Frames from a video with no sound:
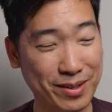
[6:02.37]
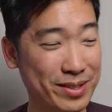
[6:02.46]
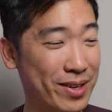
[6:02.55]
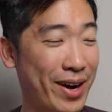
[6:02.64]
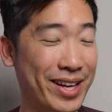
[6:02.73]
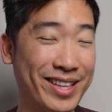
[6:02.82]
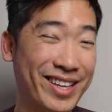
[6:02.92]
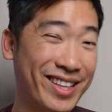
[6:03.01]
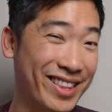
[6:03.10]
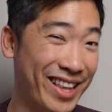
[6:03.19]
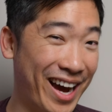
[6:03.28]
So I
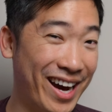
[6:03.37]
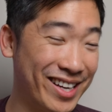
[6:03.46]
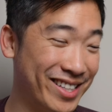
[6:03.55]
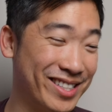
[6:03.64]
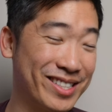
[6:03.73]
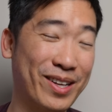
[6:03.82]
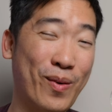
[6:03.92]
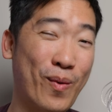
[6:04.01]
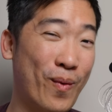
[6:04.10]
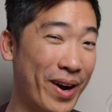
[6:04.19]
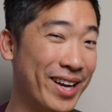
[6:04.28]
think that is
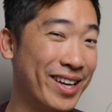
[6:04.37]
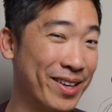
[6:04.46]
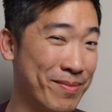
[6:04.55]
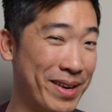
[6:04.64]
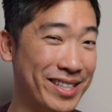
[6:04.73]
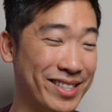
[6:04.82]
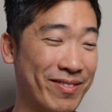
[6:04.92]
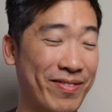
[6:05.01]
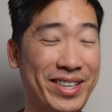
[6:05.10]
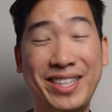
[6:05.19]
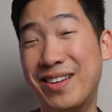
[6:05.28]
quite an amazing
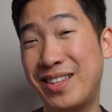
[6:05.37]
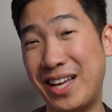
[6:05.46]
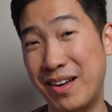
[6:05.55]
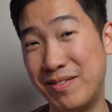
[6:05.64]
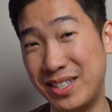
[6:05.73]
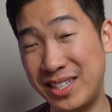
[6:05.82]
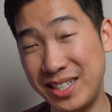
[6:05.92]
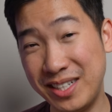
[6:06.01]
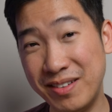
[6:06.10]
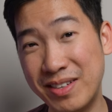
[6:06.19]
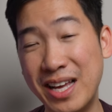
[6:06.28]
feat that they have
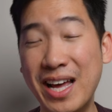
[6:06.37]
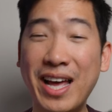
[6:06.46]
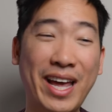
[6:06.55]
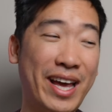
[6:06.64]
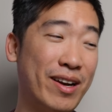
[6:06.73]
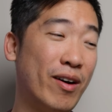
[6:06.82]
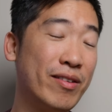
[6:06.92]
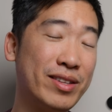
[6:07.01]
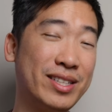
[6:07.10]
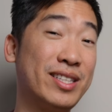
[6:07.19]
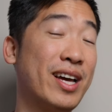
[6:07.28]
achieved. And all
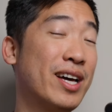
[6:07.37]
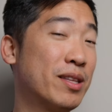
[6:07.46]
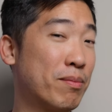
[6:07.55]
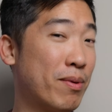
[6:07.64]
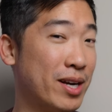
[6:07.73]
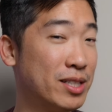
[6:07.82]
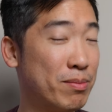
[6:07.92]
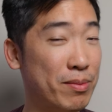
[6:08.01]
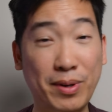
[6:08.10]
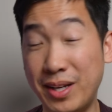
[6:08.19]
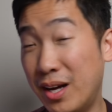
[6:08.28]
this at the price
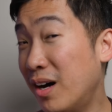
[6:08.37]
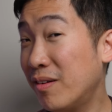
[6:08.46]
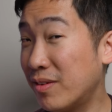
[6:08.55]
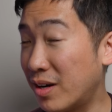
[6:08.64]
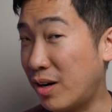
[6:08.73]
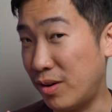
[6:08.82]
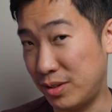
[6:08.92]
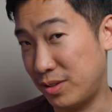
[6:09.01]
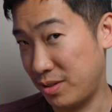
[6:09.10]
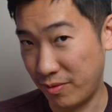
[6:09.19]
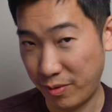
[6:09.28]
point of
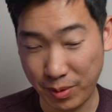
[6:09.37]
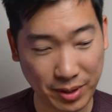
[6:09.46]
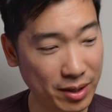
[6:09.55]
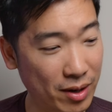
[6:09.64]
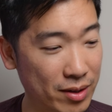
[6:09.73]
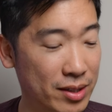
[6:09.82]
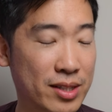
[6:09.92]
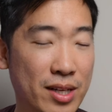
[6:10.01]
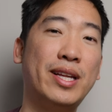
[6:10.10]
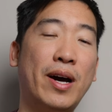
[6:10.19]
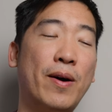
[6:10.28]
$140.
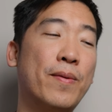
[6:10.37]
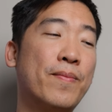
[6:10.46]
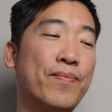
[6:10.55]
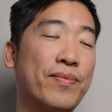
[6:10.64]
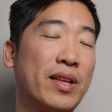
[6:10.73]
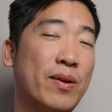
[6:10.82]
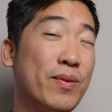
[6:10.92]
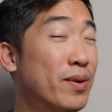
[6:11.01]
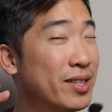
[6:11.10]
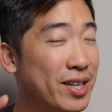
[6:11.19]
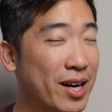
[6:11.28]
Now, we
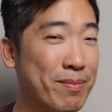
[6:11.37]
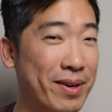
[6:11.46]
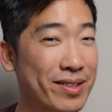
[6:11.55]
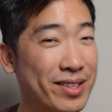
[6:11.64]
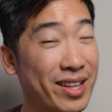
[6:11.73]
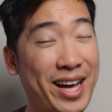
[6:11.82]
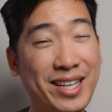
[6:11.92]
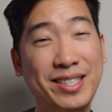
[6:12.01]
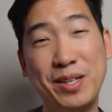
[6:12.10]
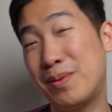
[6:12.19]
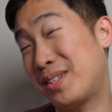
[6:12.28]
want to talk about the last
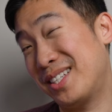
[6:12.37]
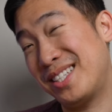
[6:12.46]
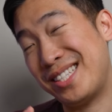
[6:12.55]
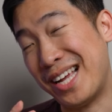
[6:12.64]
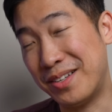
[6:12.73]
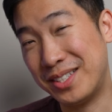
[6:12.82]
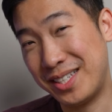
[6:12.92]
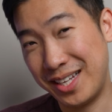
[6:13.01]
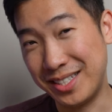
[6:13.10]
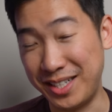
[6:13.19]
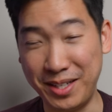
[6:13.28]
thing, which is
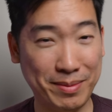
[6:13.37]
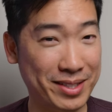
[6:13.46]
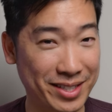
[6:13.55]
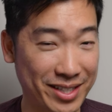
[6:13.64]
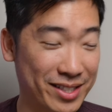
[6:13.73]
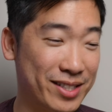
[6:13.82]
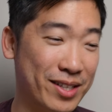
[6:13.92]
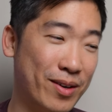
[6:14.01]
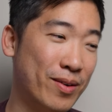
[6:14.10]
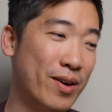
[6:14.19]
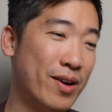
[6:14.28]
soundstage and imaging.
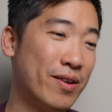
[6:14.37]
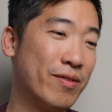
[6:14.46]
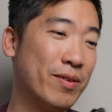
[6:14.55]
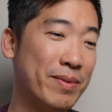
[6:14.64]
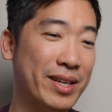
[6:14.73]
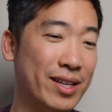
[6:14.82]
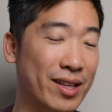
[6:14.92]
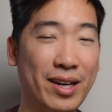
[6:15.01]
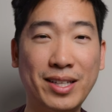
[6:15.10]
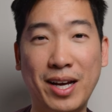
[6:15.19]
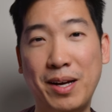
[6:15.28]
So for me, a lot
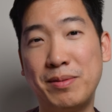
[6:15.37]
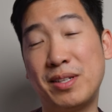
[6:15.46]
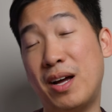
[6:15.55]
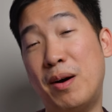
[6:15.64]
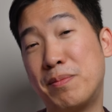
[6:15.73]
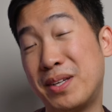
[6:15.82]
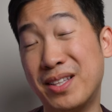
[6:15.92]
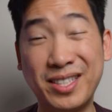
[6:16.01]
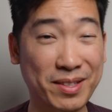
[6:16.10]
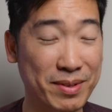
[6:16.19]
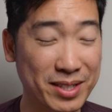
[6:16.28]
of times I'll be
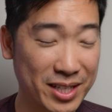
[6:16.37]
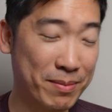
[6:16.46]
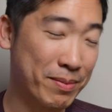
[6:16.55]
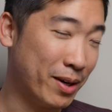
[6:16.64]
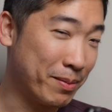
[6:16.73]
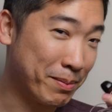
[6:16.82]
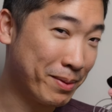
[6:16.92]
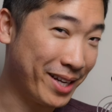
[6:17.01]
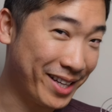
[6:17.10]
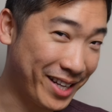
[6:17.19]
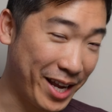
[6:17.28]
listening to music, but I'll be
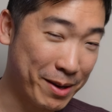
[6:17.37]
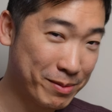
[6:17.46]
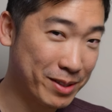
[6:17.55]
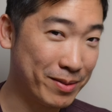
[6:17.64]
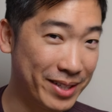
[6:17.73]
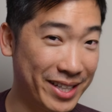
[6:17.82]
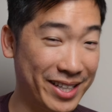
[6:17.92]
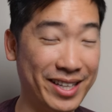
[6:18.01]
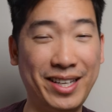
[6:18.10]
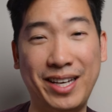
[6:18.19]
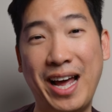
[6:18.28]
playing games to really
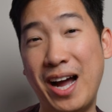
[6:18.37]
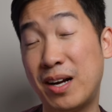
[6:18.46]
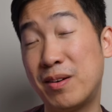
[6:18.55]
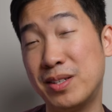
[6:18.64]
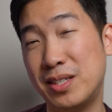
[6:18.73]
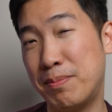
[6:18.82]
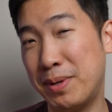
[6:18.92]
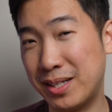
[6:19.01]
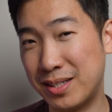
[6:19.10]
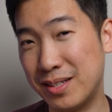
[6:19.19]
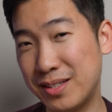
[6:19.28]
get an accurate
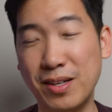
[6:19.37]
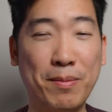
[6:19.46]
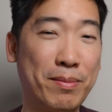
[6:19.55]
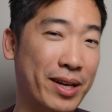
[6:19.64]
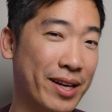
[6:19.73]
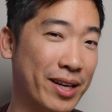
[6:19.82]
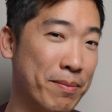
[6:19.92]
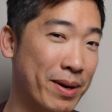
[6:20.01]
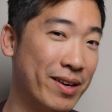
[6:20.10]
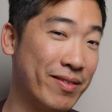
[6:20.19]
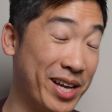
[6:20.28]
depiction. So I'll play
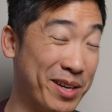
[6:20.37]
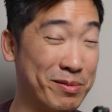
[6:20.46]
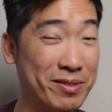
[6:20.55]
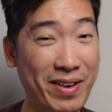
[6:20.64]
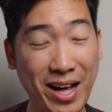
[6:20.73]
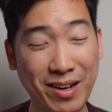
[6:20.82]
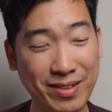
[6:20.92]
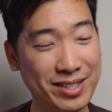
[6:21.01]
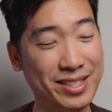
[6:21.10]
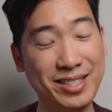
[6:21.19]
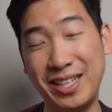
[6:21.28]
competitive games, Valorant,
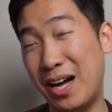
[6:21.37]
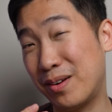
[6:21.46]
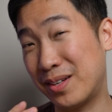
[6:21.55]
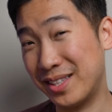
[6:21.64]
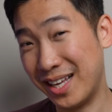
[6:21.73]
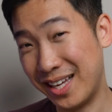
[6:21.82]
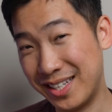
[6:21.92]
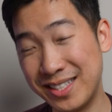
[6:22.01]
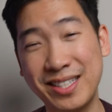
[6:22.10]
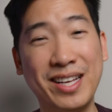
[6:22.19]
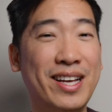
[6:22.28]
to see how good that is.